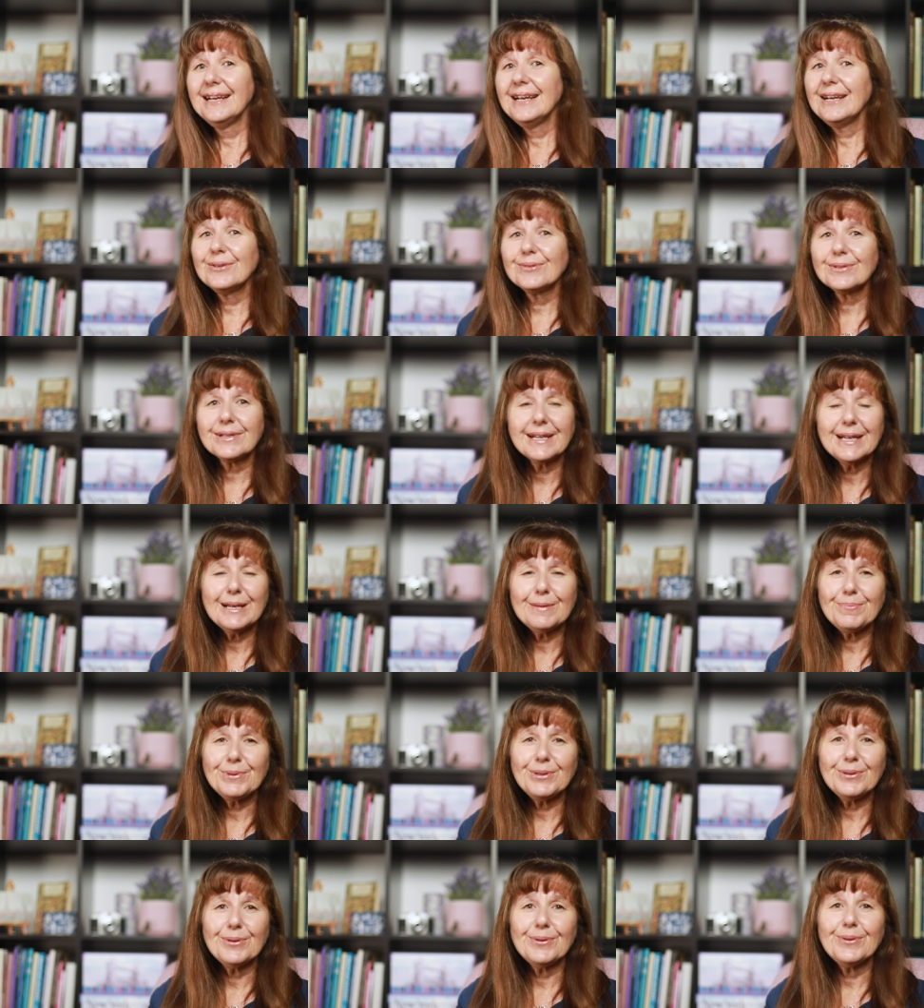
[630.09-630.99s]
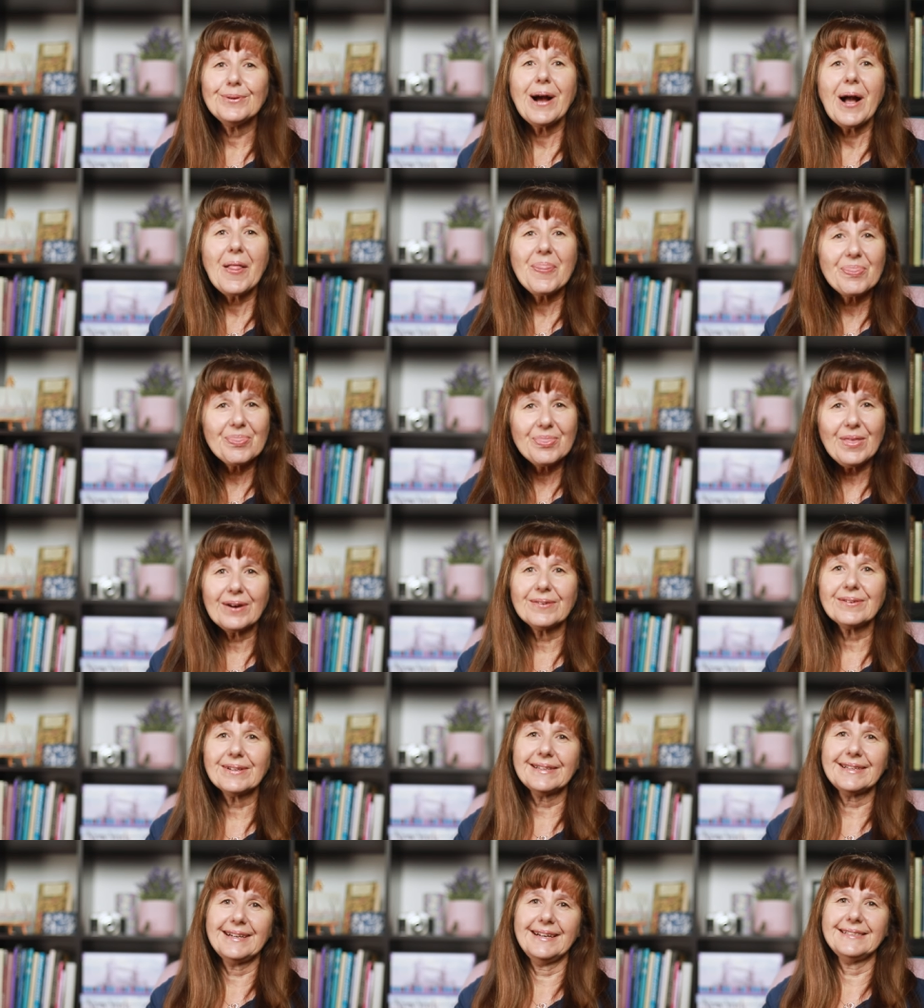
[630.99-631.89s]
it will keep you
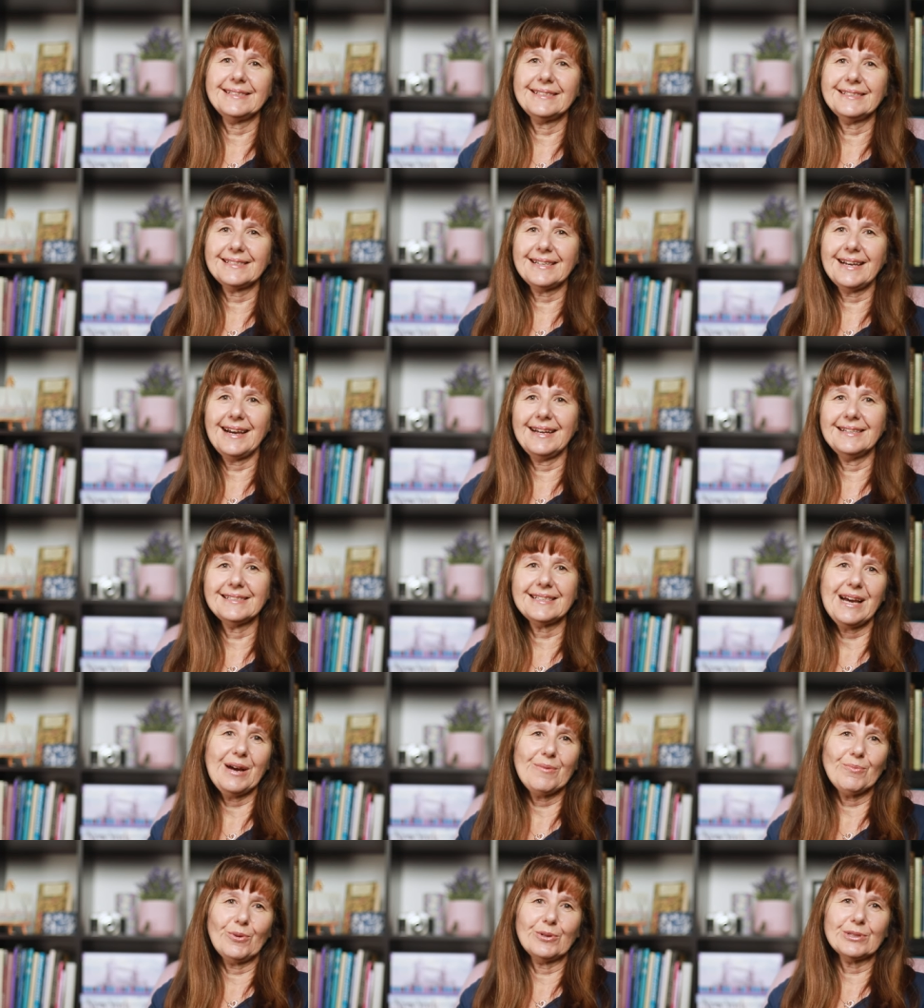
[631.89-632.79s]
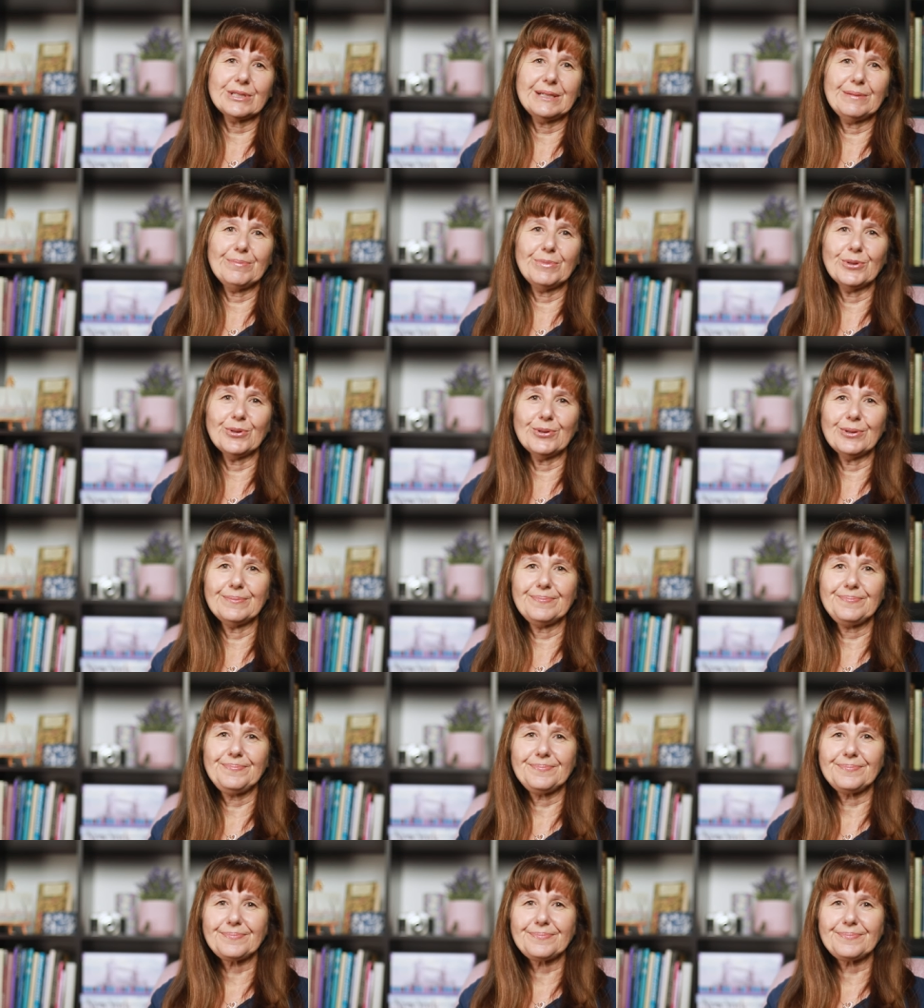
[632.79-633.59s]
thoroughly entertained and wanting more.